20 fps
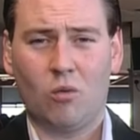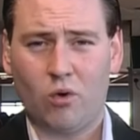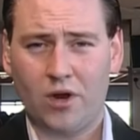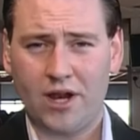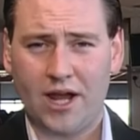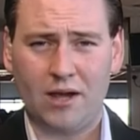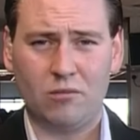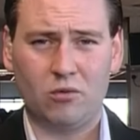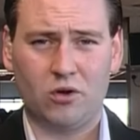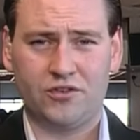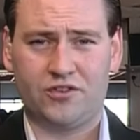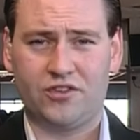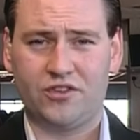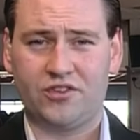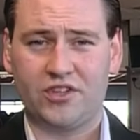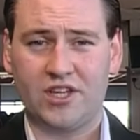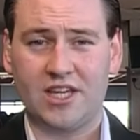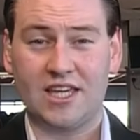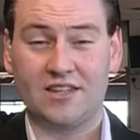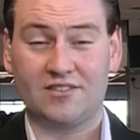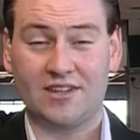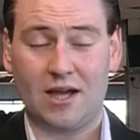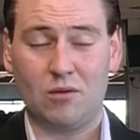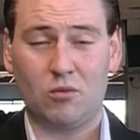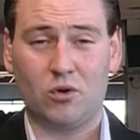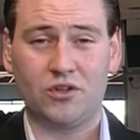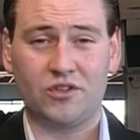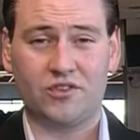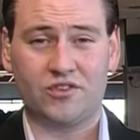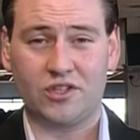What I want to see is
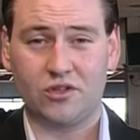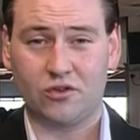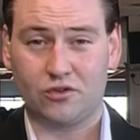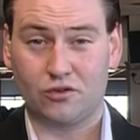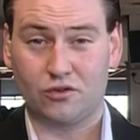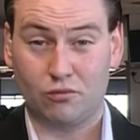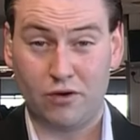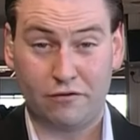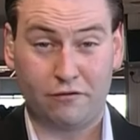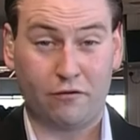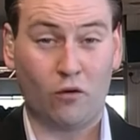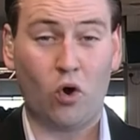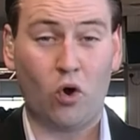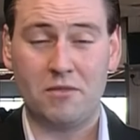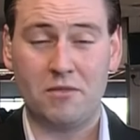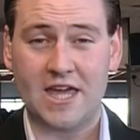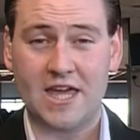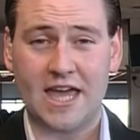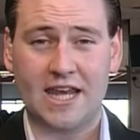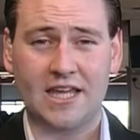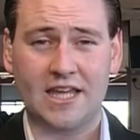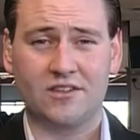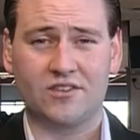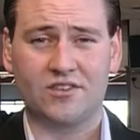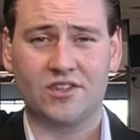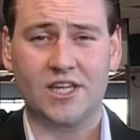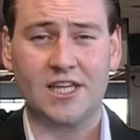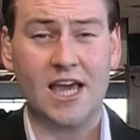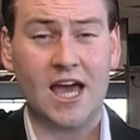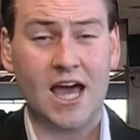I want to see us reform the
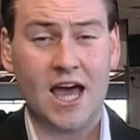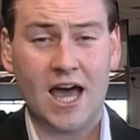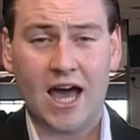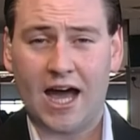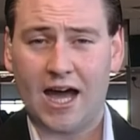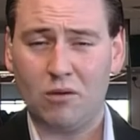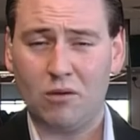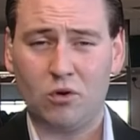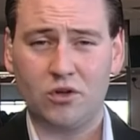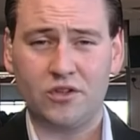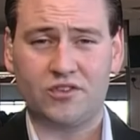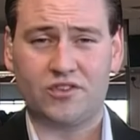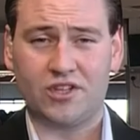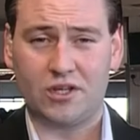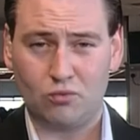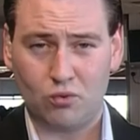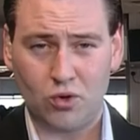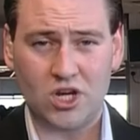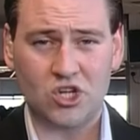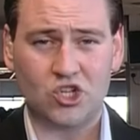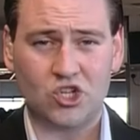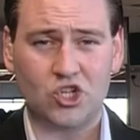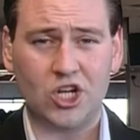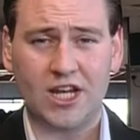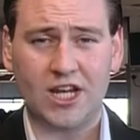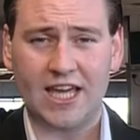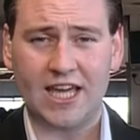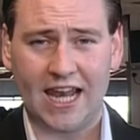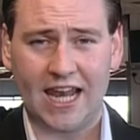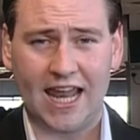NEC. I want to see
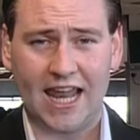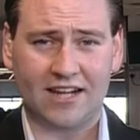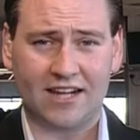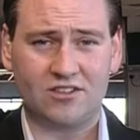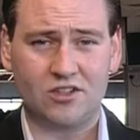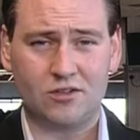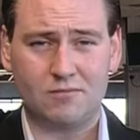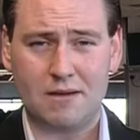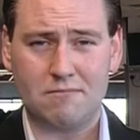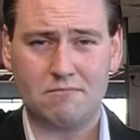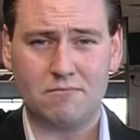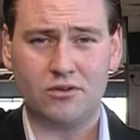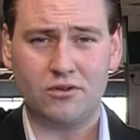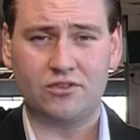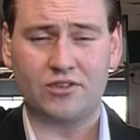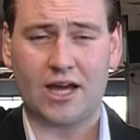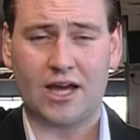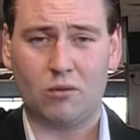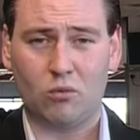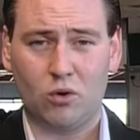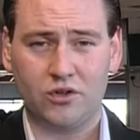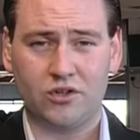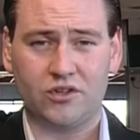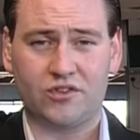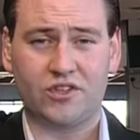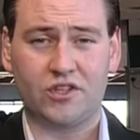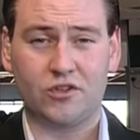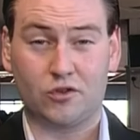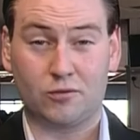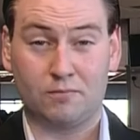regionally elected members. I want
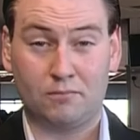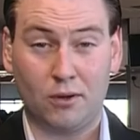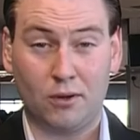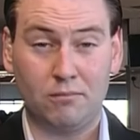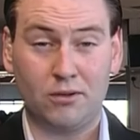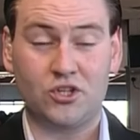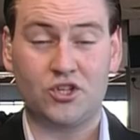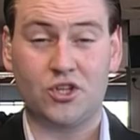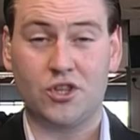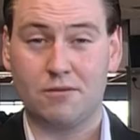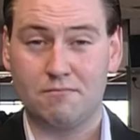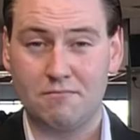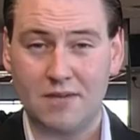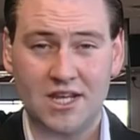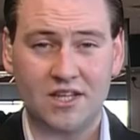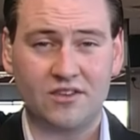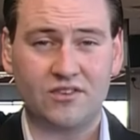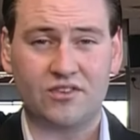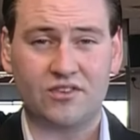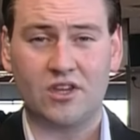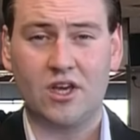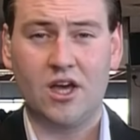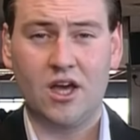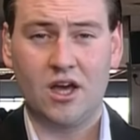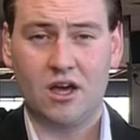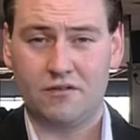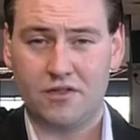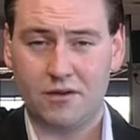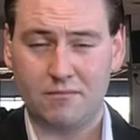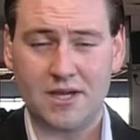to see us publish the minutes
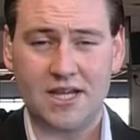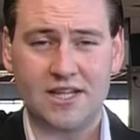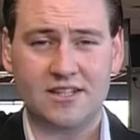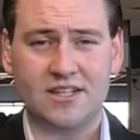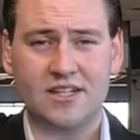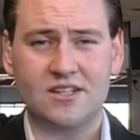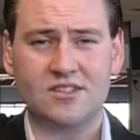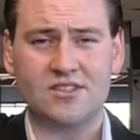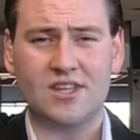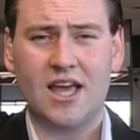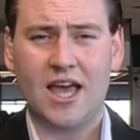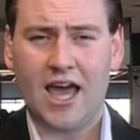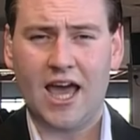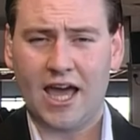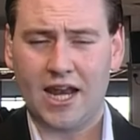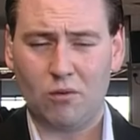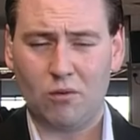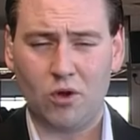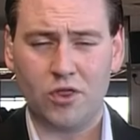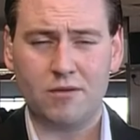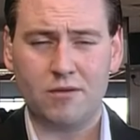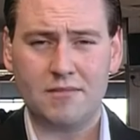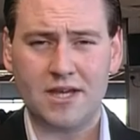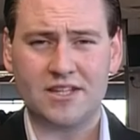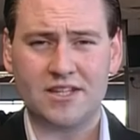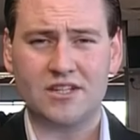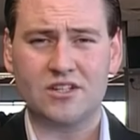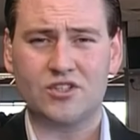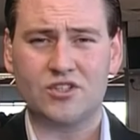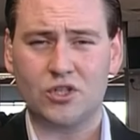of the meetings, and I want the
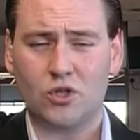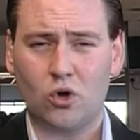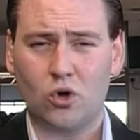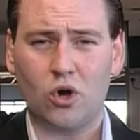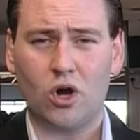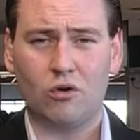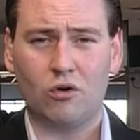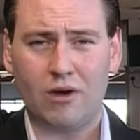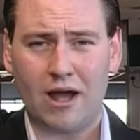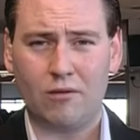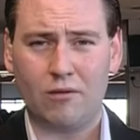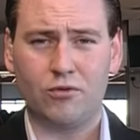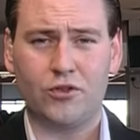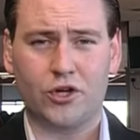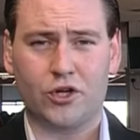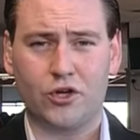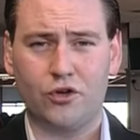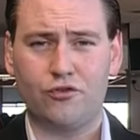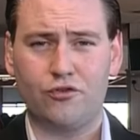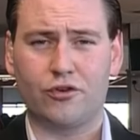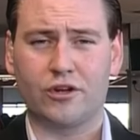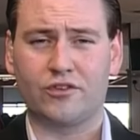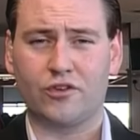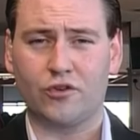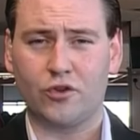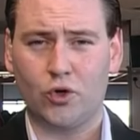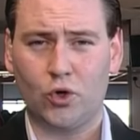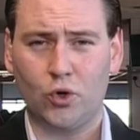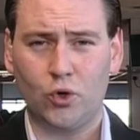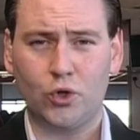meetings to go around the country
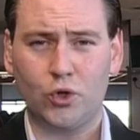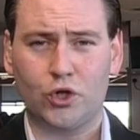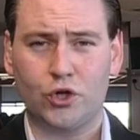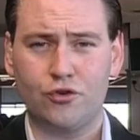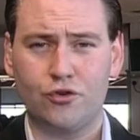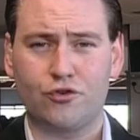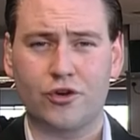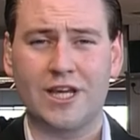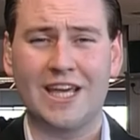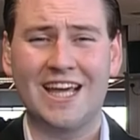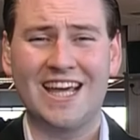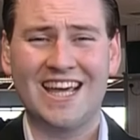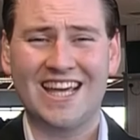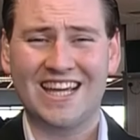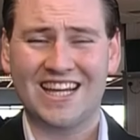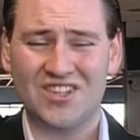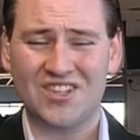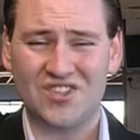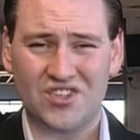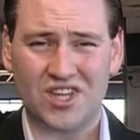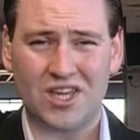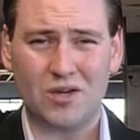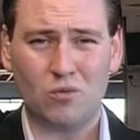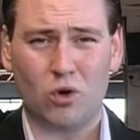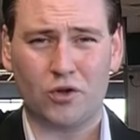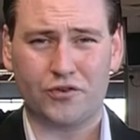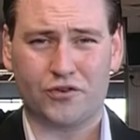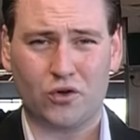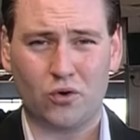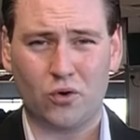so the whole country can see
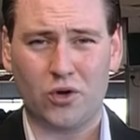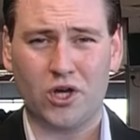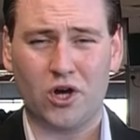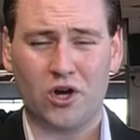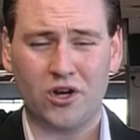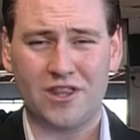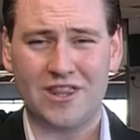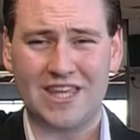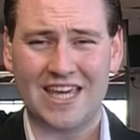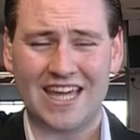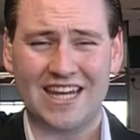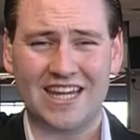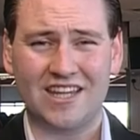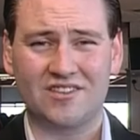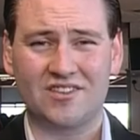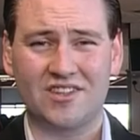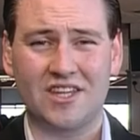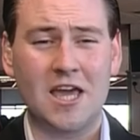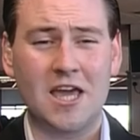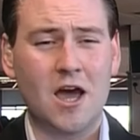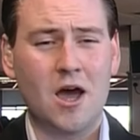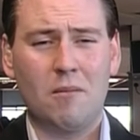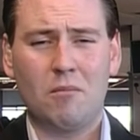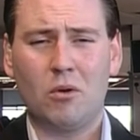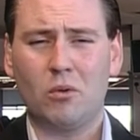what's going on in the NEC.